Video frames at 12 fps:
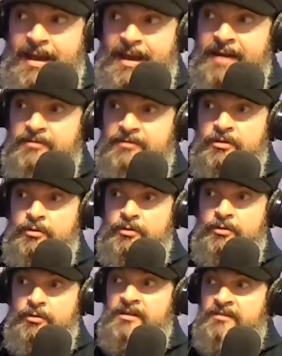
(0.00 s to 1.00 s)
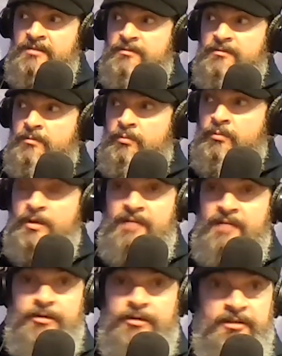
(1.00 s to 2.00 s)
attitude is
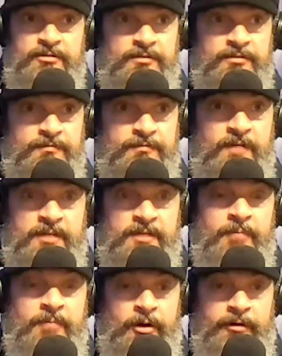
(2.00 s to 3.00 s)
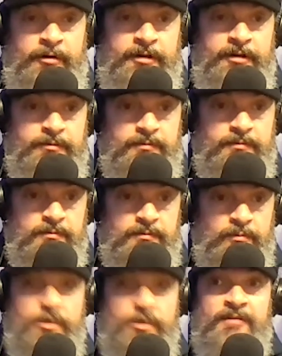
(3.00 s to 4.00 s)
whatever it is, just fucking murder it,
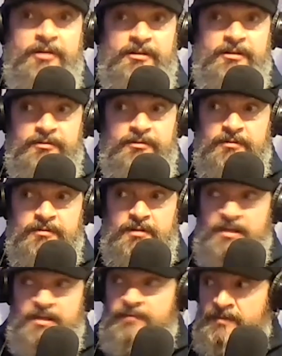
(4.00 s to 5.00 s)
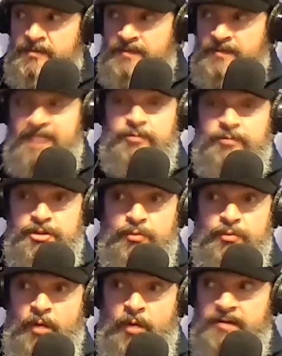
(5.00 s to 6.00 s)
whatever it is. If if that's what you
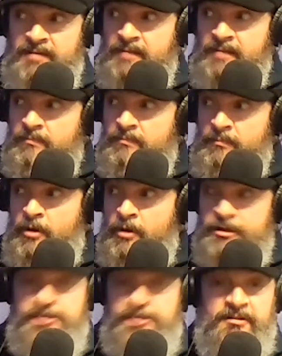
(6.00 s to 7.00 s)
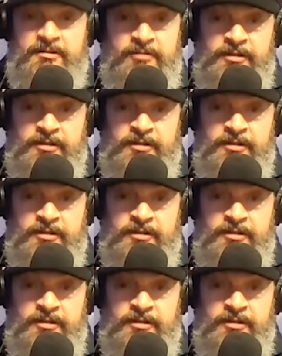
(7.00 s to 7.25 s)
want, then murder shit until you